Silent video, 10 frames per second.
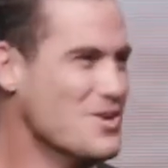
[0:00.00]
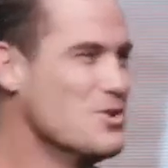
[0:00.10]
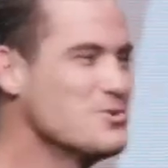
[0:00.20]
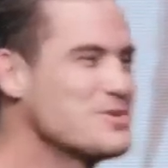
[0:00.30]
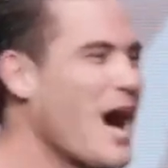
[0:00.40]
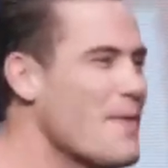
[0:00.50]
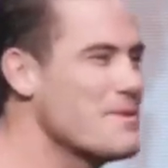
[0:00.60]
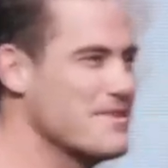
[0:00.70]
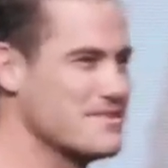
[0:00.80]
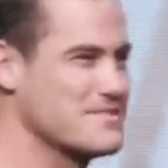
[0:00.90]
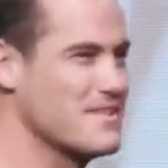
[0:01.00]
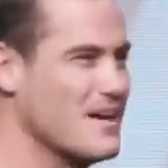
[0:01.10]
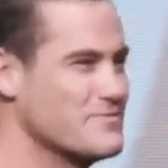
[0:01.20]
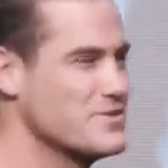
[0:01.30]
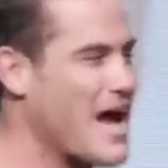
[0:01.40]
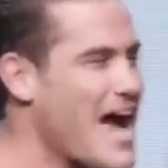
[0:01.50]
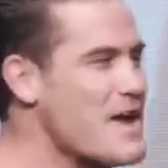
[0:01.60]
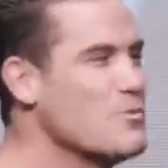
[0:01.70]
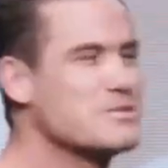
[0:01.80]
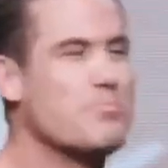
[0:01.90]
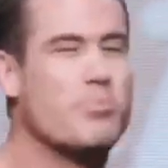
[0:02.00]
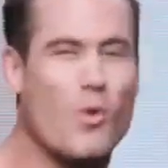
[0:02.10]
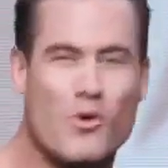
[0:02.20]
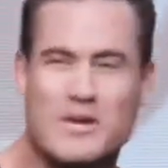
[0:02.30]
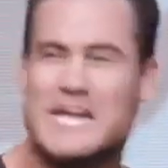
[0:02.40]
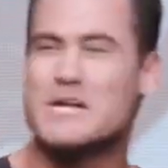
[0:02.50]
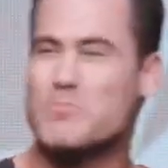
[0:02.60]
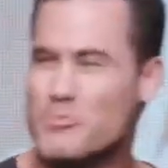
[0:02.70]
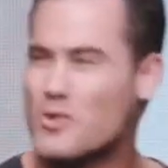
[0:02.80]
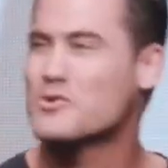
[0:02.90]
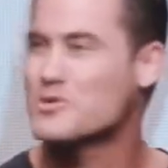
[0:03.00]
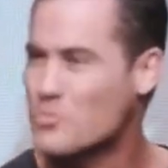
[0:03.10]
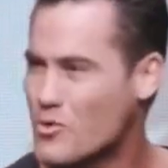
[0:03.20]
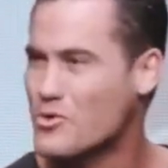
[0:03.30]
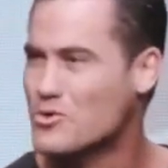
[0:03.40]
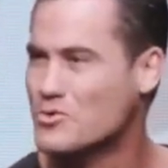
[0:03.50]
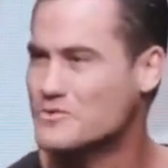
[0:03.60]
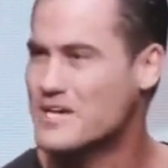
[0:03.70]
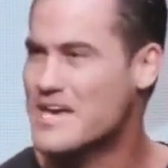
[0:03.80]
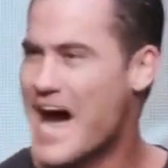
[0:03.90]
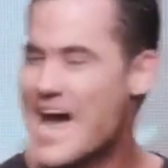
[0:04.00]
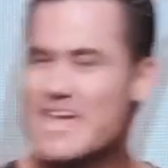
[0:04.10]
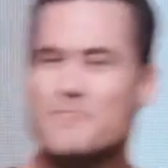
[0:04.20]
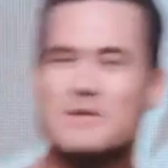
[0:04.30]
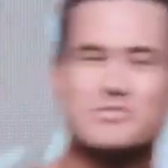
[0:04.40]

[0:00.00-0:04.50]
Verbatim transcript: Who taught me this stuff? Dude, I was born in a broken world. I have been